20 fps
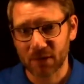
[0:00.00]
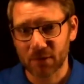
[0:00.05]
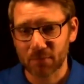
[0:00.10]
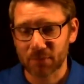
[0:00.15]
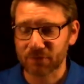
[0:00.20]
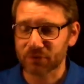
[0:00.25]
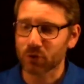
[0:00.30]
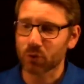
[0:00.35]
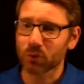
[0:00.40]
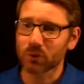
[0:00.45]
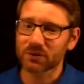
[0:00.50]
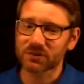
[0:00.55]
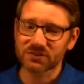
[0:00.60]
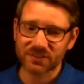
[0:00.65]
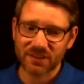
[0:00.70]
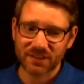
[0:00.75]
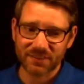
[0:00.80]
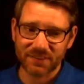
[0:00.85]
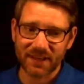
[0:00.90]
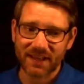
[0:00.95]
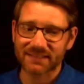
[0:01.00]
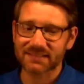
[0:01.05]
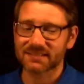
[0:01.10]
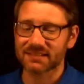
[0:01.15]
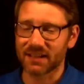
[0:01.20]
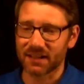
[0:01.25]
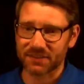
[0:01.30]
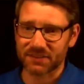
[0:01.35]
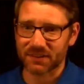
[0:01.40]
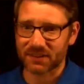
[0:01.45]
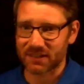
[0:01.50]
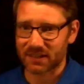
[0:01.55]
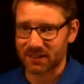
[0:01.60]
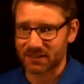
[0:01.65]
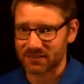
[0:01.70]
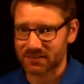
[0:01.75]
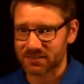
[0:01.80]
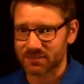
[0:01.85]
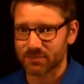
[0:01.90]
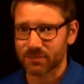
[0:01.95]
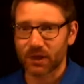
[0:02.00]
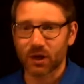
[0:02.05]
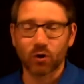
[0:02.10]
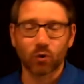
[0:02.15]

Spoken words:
But of course, that's not the case.